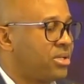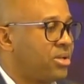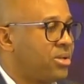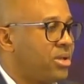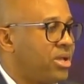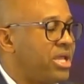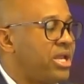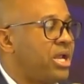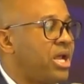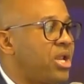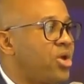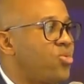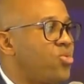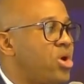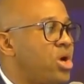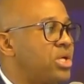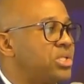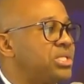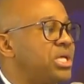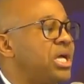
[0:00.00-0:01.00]
In other
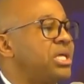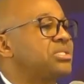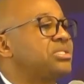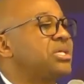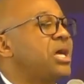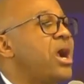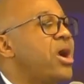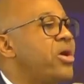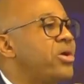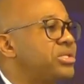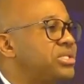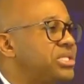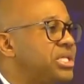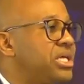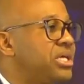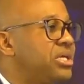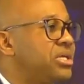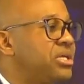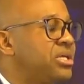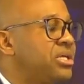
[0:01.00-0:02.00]
words, the
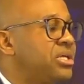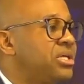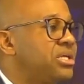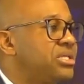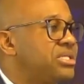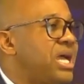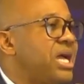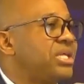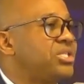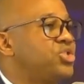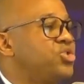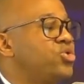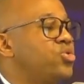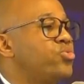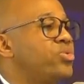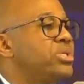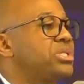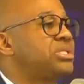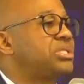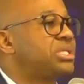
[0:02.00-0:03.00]
authority that you
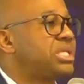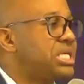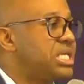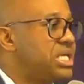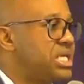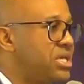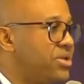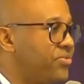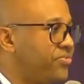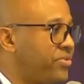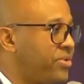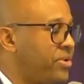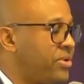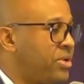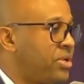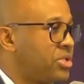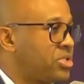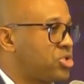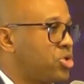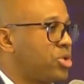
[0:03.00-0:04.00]
receive
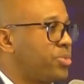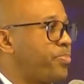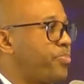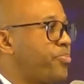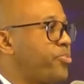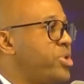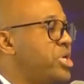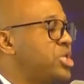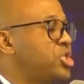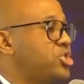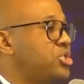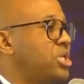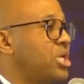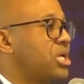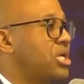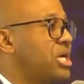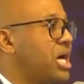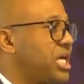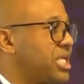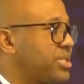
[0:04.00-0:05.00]
to preach the
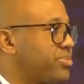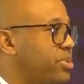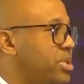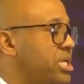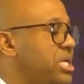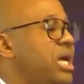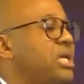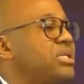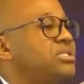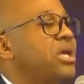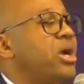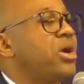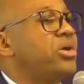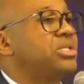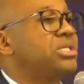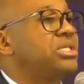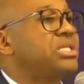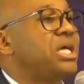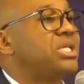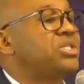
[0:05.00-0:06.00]
gospel, the
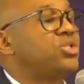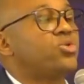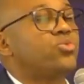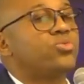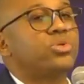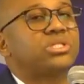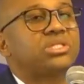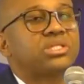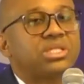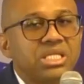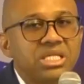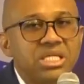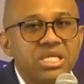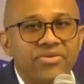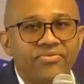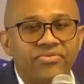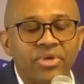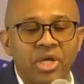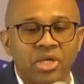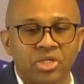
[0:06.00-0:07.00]
authority that you
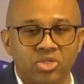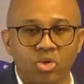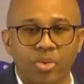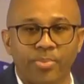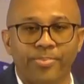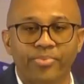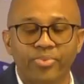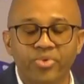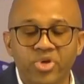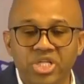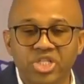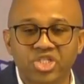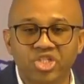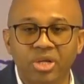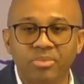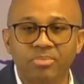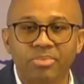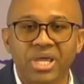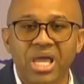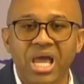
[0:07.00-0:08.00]
receive to preach
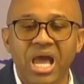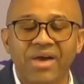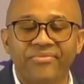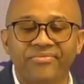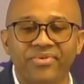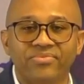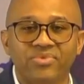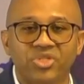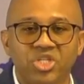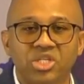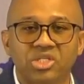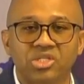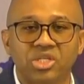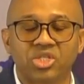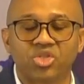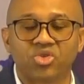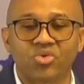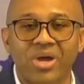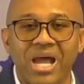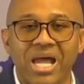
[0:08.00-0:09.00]
on behalf of
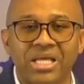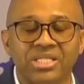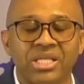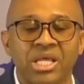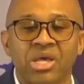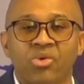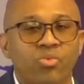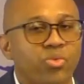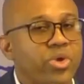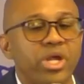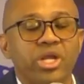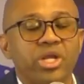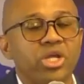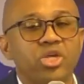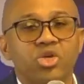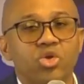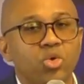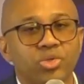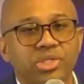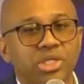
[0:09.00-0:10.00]
Jesus Christ. When you're
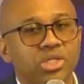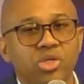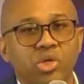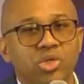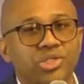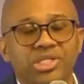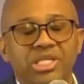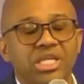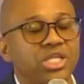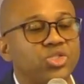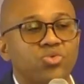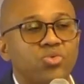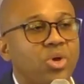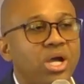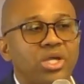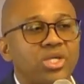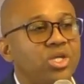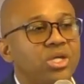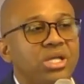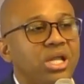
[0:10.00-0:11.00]
using those keys
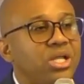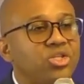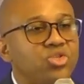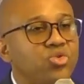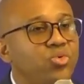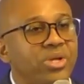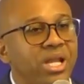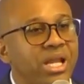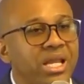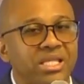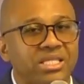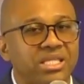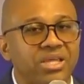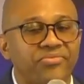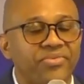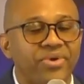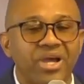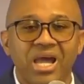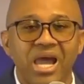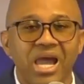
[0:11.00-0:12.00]
wrong, you're not doing
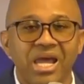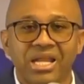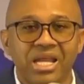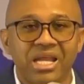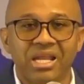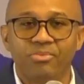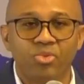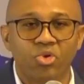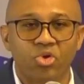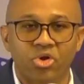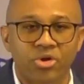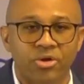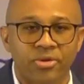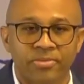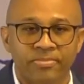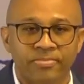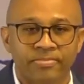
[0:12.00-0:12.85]
anything for God anymore.